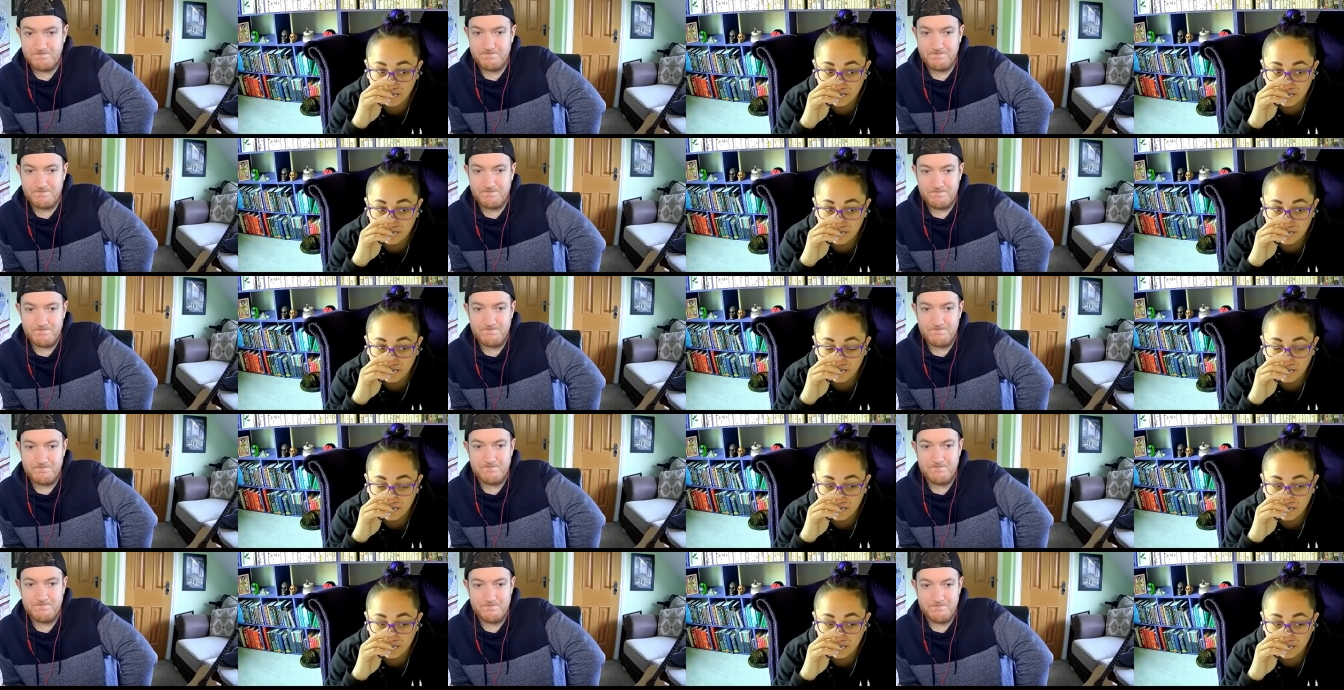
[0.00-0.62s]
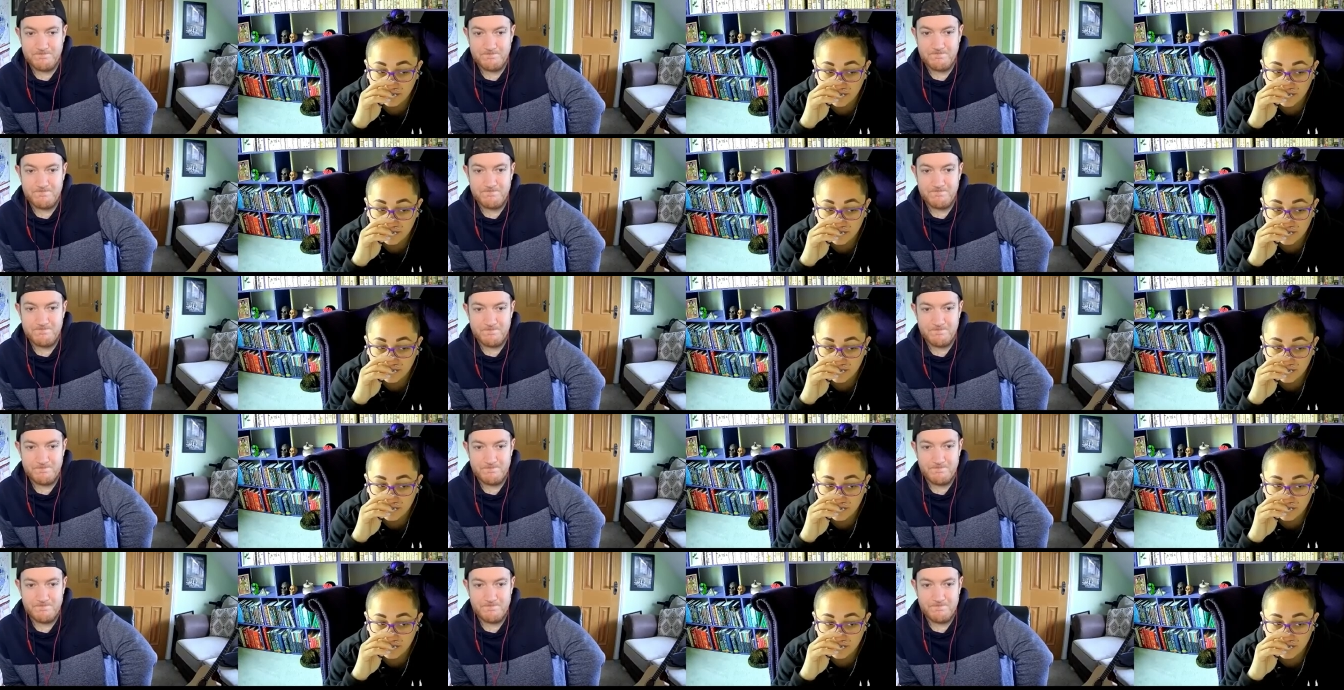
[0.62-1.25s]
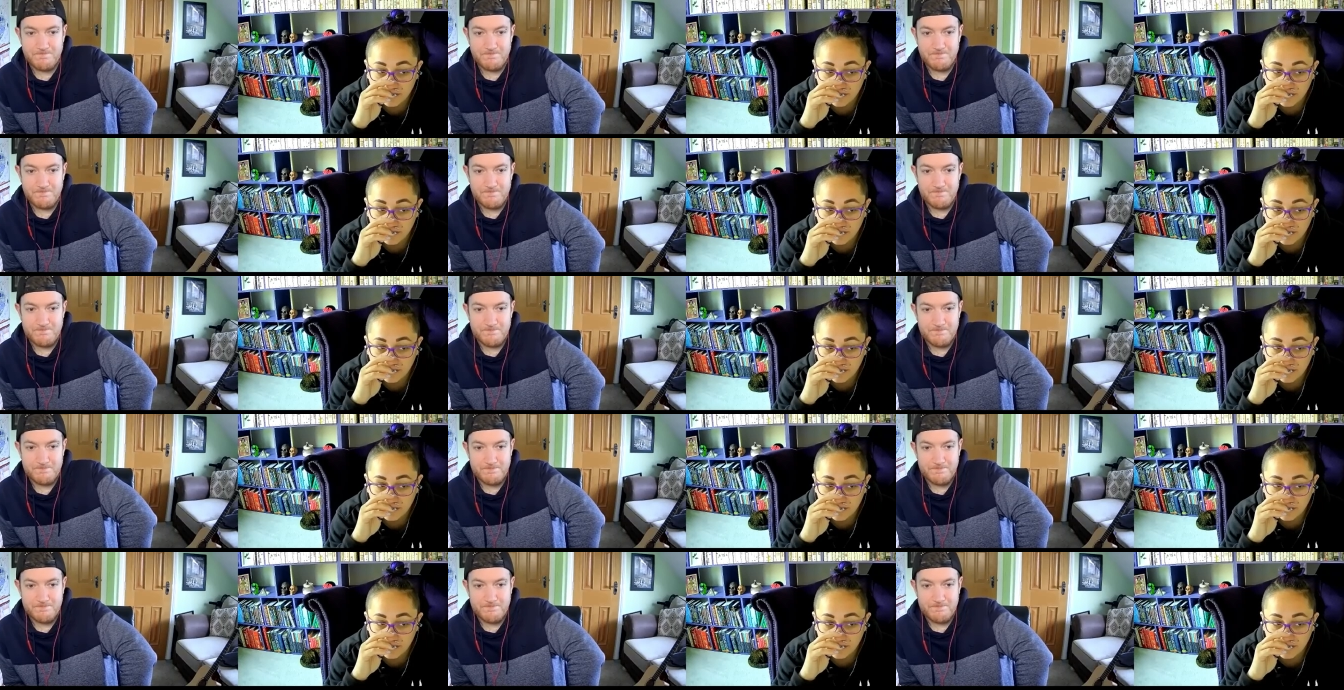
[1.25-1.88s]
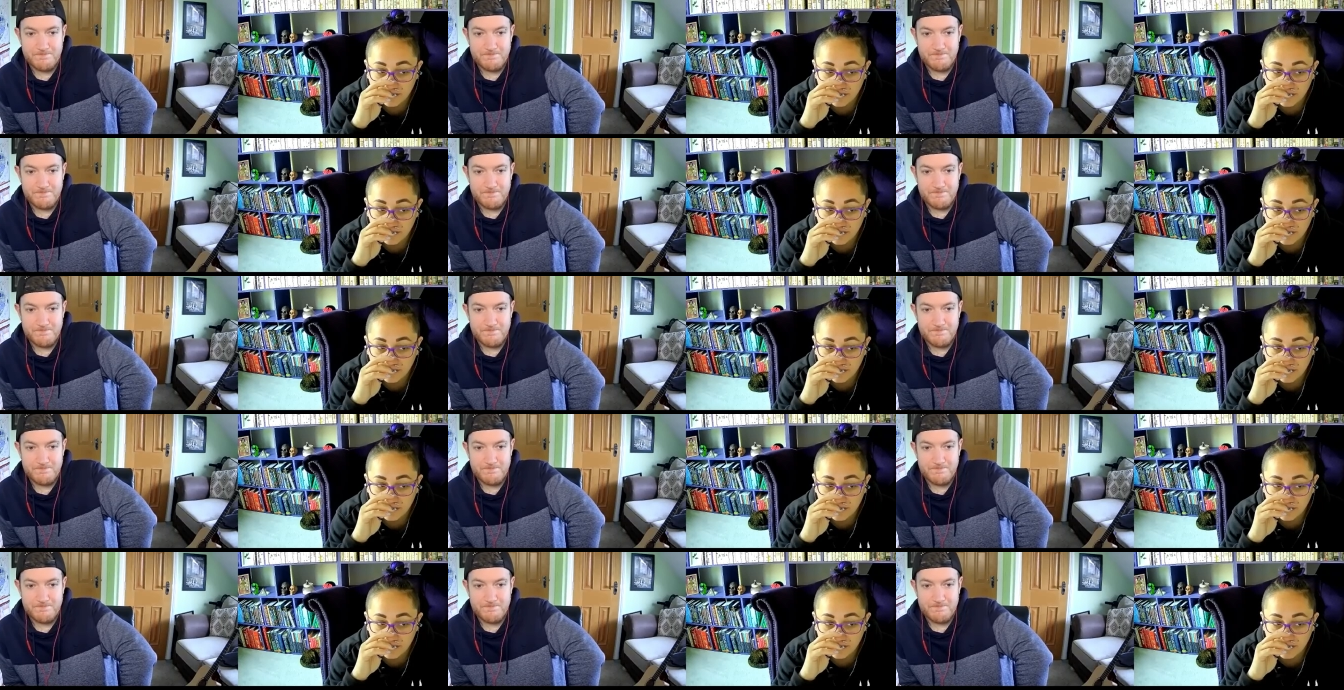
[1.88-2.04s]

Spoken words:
No one is speaking in this clip.